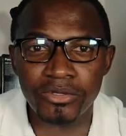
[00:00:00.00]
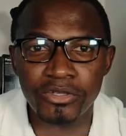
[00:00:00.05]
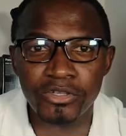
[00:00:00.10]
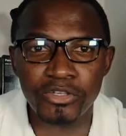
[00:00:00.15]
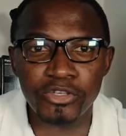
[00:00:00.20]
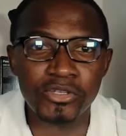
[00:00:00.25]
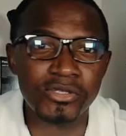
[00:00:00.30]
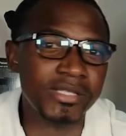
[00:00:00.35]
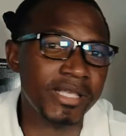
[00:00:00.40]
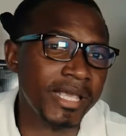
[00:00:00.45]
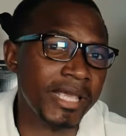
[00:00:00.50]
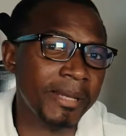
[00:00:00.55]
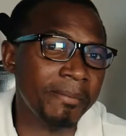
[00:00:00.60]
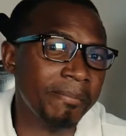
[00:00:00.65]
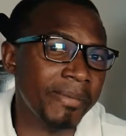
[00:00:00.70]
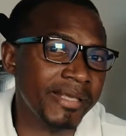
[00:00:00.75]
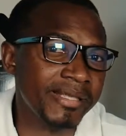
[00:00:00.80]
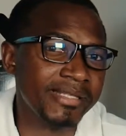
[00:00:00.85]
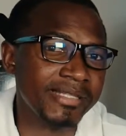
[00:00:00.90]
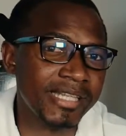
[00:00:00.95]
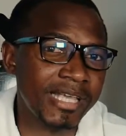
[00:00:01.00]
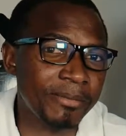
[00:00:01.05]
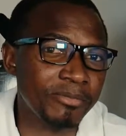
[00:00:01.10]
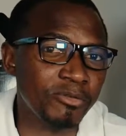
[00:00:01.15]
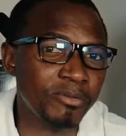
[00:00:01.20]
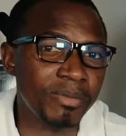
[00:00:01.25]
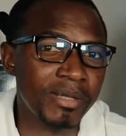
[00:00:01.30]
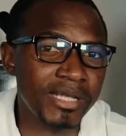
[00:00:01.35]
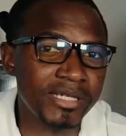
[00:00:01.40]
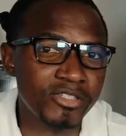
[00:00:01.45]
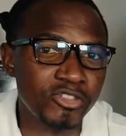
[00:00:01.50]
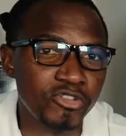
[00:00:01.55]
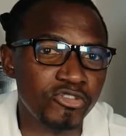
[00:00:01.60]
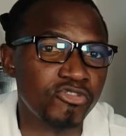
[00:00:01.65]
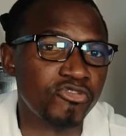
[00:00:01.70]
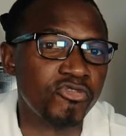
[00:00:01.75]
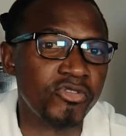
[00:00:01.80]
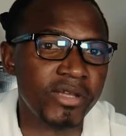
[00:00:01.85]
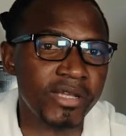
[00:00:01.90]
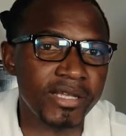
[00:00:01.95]
your second best time to plant your
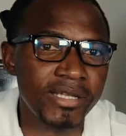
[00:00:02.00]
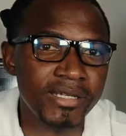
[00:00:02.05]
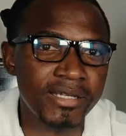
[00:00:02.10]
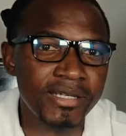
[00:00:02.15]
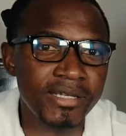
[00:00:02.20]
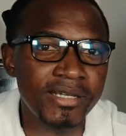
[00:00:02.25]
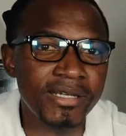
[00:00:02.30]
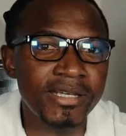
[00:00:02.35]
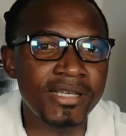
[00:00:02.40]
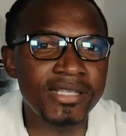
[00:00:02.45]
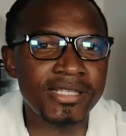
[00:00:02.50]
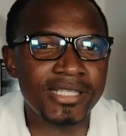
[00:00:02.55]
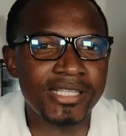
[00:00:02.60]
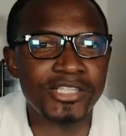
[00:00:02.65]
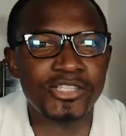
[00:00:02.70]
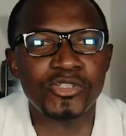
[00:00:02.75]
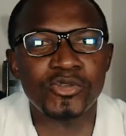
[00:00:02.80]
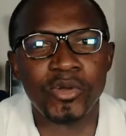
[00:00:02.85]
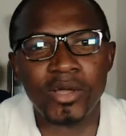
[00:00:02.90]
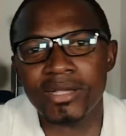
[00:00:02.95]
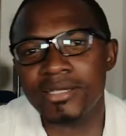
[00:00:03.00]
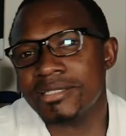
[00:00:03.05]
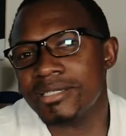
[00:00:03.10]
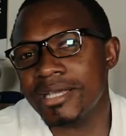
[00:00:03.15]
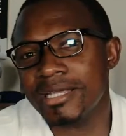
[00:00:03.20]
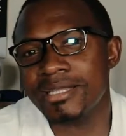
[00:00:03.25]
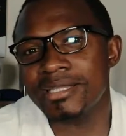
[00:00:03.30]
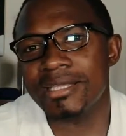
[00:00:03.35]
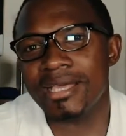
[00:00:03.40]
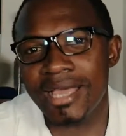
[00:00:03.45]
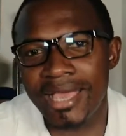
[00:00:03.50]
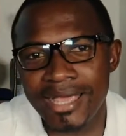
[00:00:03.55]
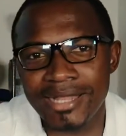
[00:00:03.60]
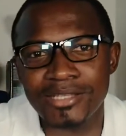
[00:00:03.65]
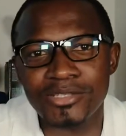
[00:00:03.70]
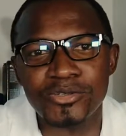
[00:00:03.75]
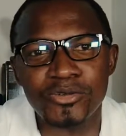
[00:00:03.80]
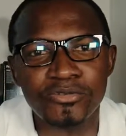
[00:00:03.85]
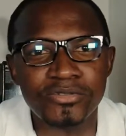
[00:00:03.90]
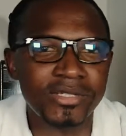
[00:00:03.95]
tree, since you can't turn the
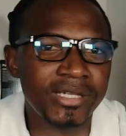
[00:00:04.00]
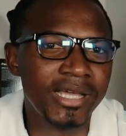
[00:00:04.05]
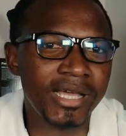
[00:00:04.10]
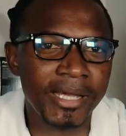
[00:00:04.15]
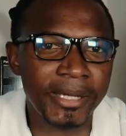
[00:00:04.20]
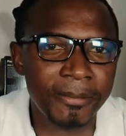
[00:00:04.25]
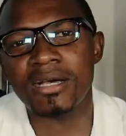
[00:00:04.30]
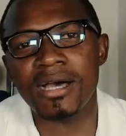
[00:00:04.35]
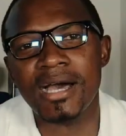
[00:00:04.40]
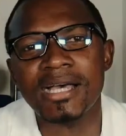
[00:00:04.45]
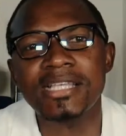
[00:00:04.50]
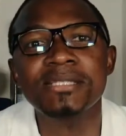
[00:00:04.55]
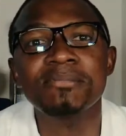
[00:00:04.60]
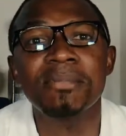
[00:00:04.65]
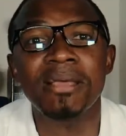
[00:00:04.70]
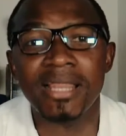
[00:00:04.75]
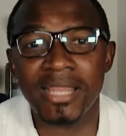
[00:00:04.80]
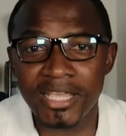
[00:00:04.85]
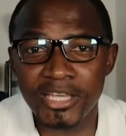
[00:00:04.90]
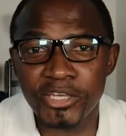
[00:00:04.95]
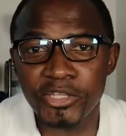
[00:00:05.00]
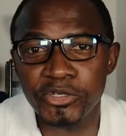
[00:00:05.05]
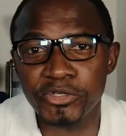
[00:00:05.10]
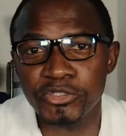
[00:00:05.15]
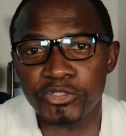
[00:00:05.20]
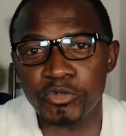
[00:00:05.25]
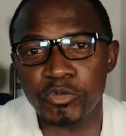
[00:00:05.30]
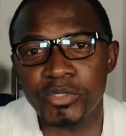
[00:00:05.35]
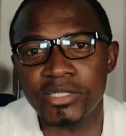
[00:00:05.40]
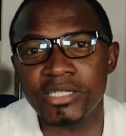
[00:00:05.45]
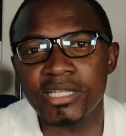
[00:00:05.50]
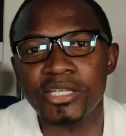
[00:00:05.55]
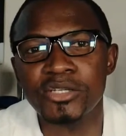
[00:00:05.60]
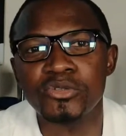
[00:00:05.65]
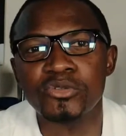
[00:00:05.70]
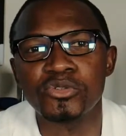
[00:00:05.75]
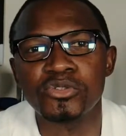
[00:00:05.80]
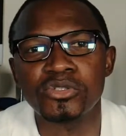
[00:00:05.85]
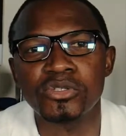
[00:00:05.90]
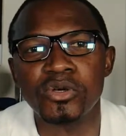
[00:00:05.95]
hands of time. As millennials, we tend
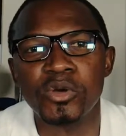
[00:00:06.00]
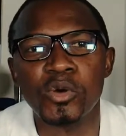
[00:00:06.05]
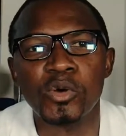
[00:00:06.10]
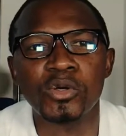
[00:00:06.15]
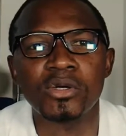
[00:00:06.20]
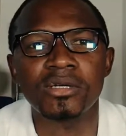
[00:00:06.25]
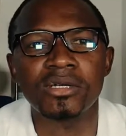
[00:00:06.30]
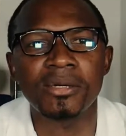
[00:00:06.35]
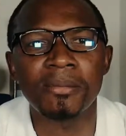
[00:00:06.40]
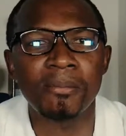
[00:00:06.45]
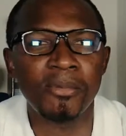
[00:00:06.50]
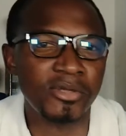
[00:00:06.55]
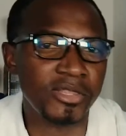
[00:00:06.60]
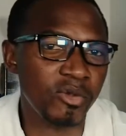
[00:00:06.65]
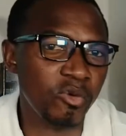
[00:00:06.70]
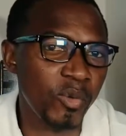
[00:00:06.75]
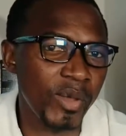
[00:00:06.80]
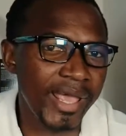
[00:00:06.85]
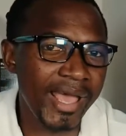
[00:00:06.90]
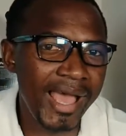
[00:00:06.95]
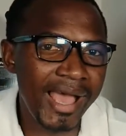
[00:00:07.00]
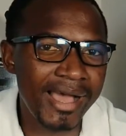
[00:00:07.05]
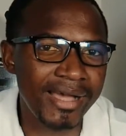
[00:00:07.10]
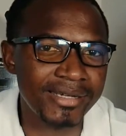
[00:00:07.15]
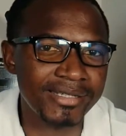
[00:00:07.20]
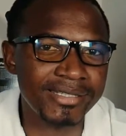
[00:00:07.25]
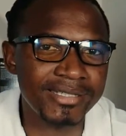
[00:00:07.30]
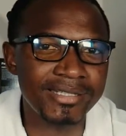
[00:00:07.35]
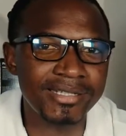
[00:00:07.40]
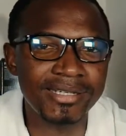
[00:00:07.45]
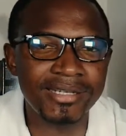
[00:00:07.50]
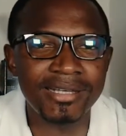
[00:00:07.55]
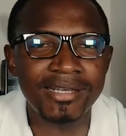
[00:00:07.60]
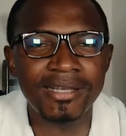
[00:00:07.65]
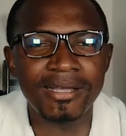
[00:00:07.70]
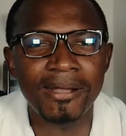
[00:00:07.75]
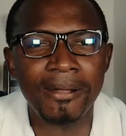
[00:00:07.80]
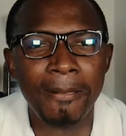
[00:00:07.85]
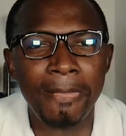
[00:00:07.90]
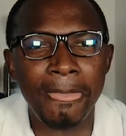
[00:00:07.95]
to talk more than we act,
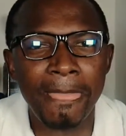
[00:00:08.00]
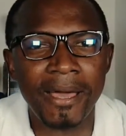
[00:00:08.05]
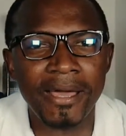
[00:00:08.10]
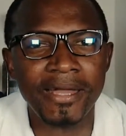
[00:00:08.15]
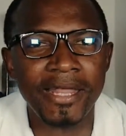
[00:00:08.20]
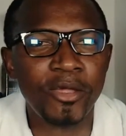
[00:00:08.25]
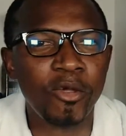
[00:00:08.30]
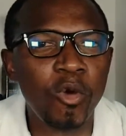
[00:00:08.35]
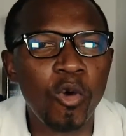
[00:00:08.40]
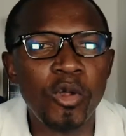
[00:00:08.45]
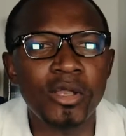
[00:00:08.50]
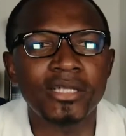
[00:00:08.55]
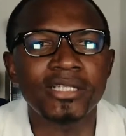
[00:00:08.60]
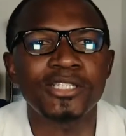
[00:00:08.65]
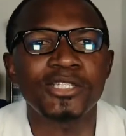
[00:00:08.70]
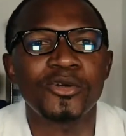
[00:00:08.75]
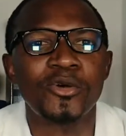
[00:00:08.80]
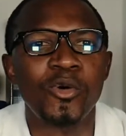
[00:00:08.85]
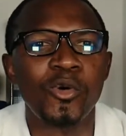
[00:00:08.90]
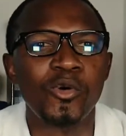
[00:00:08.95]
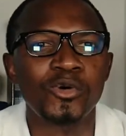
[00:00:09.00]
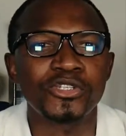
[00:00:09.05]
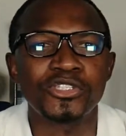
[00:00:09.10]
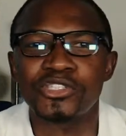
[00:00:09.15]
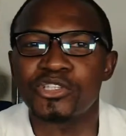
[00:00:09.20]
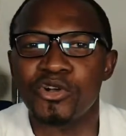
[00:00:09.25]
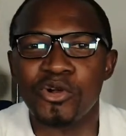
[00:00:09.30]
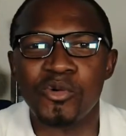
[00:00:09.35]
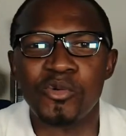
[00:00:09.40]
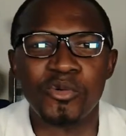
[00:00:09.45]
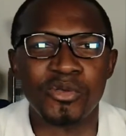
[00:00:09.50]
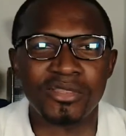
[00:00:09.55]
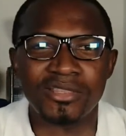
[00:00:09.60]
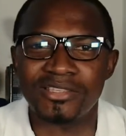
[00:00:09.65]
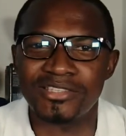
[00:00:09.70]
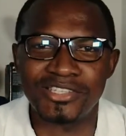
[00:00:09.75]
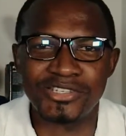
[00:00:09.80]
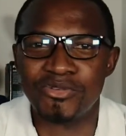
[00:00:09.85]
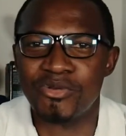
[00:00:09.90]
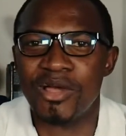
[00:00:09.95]
and I call it all talk with
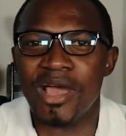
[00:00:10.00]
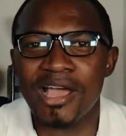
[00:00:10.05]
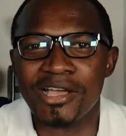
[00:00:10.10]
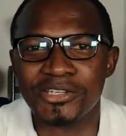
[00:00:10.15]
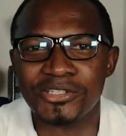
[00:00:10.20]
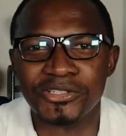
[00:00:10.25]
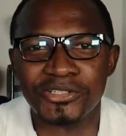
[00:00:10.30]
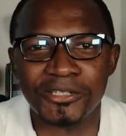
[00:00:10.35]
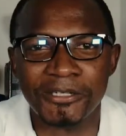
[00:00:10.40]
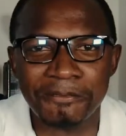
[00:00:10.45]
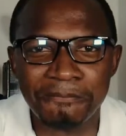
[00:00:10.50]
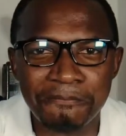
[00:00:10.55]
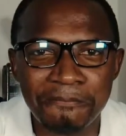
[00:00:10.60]
zero action.